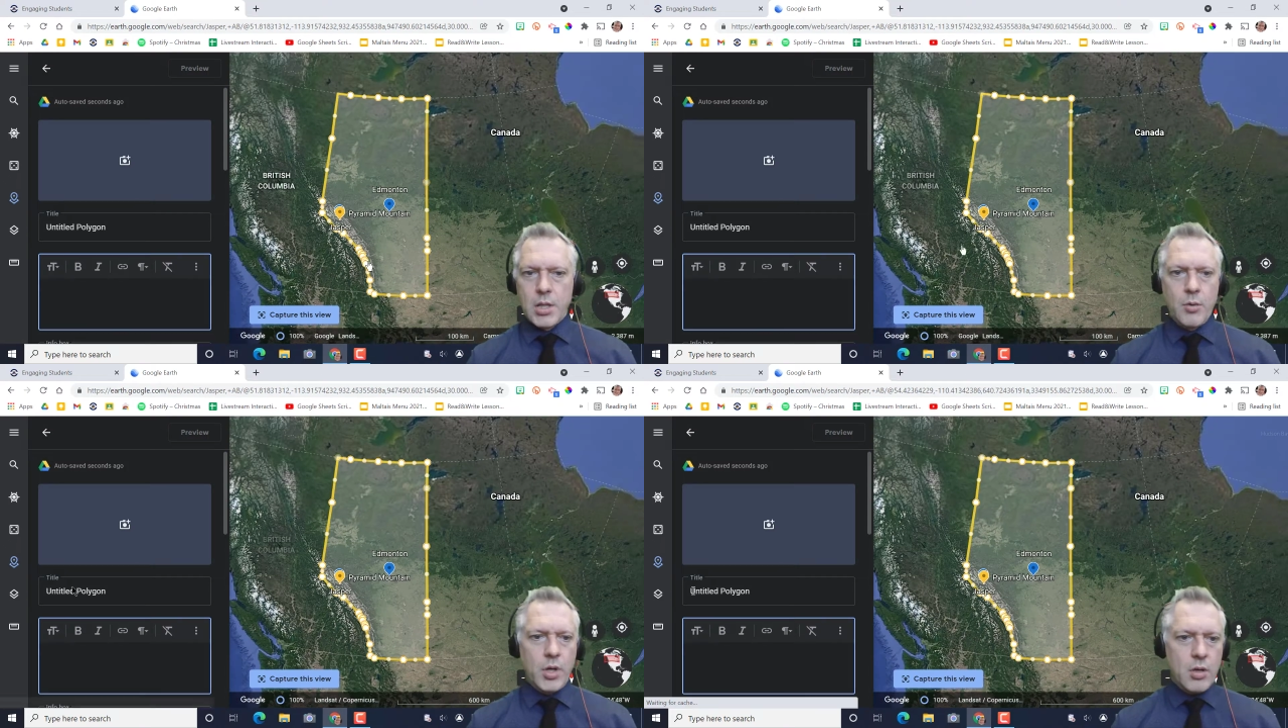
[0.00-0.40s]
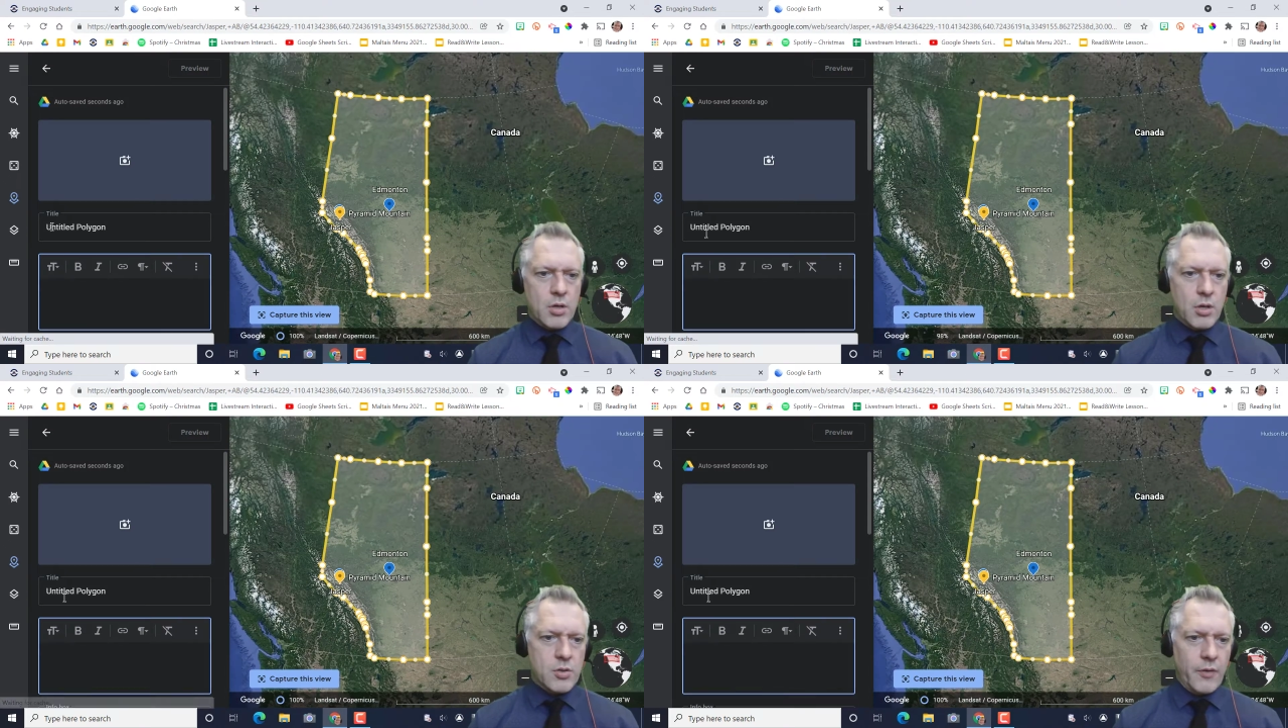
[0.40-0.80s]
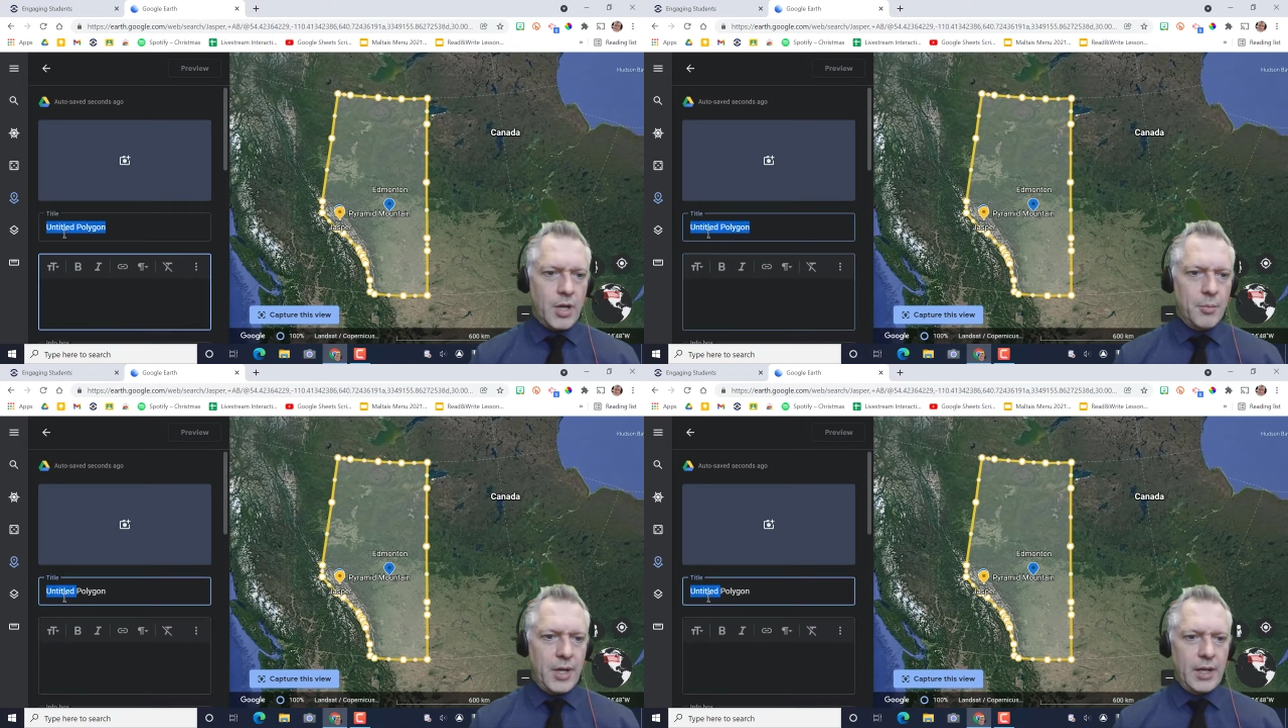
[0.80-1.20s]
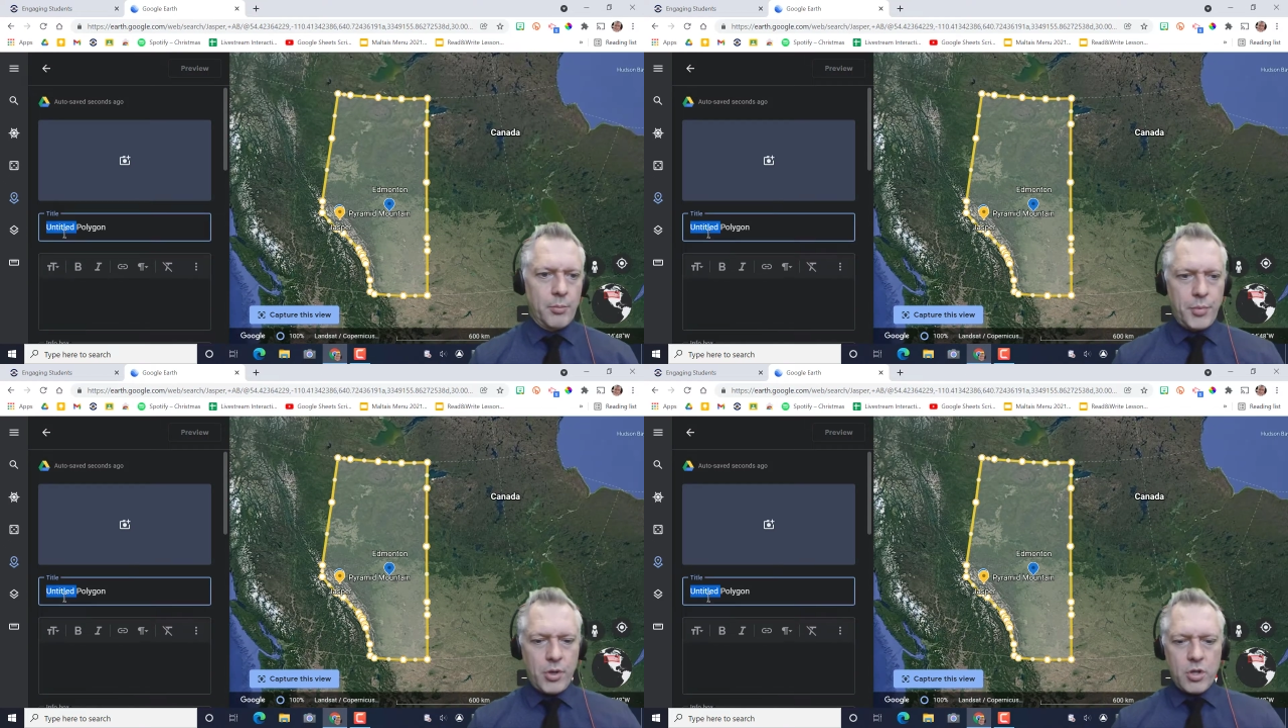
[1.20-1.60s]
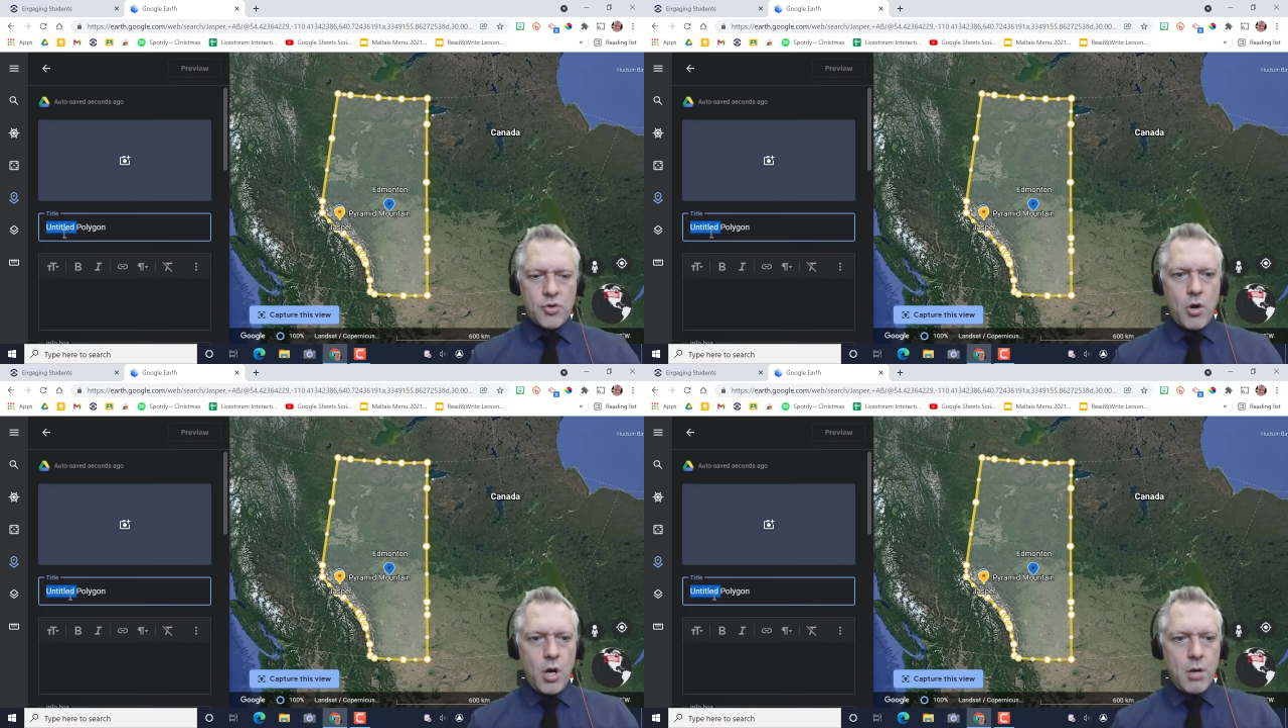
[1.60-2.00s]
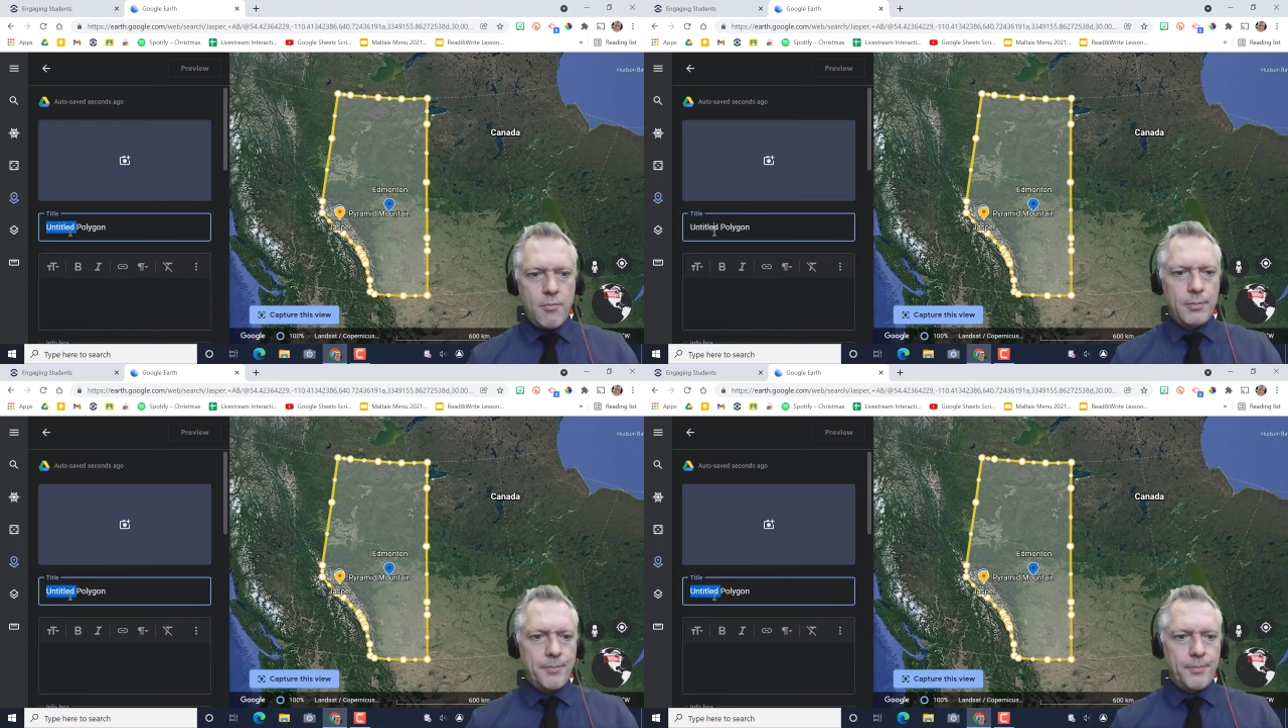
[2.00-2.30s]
There we go. So I've got my Alberta drawn.